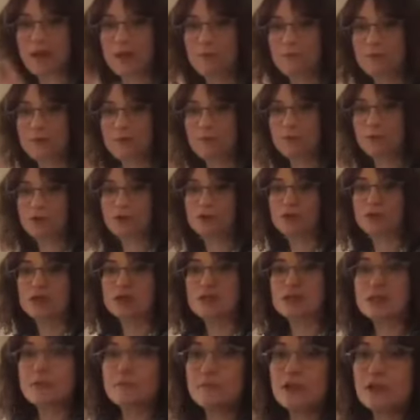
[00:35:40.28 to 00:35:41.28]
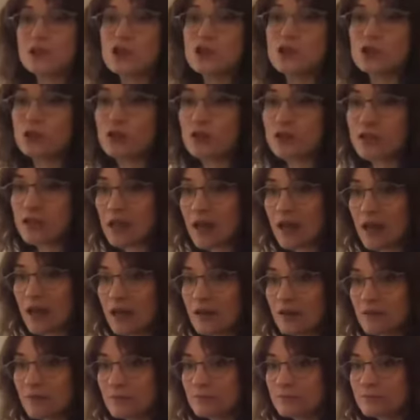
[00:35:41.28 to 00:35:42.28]
bit more three-dimensional, you
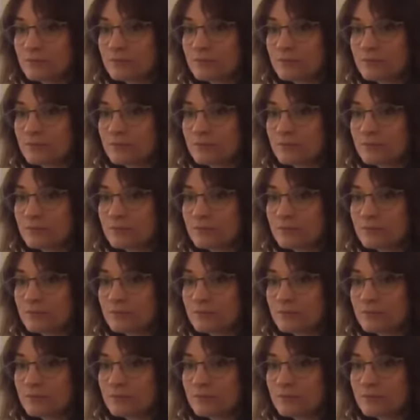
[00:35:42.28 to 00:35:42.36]
can.